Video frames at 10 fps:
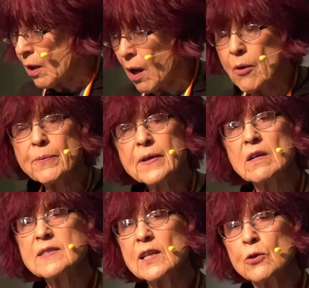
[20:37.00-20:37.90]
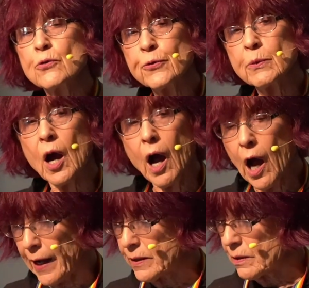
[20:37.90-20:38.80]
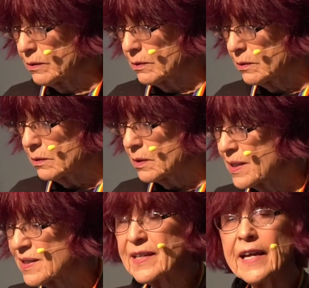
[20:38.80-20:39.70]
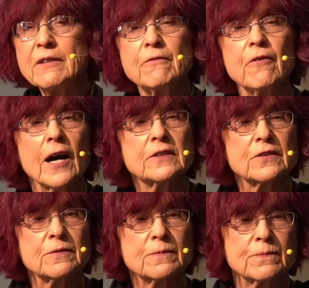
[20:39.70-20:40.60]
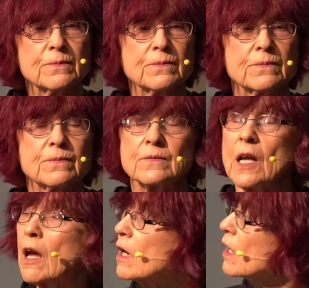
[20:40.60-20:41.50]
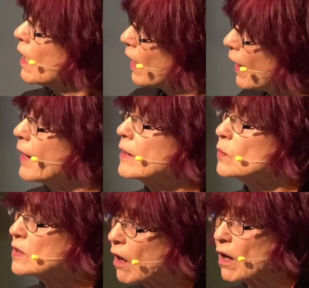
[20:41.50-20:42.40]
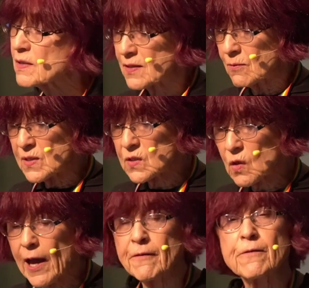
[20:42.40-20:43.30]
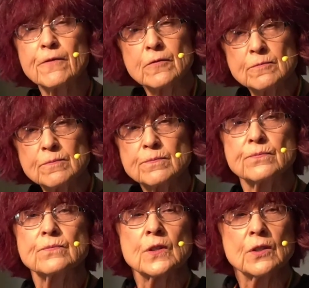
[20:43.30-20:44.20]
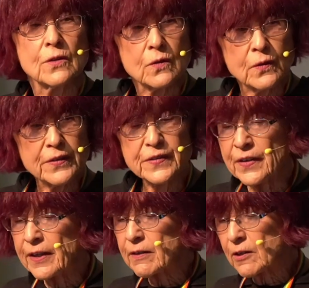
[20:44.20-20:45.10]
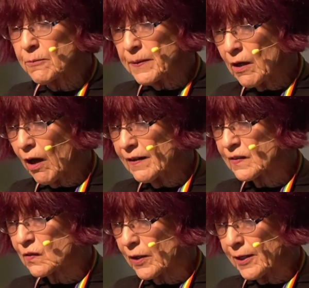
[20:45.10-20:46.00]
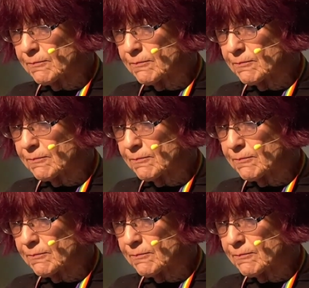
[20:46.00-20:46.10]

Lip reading: But because he heard from God, he stayed and fought. And it would cost him his life. Listening can be costly.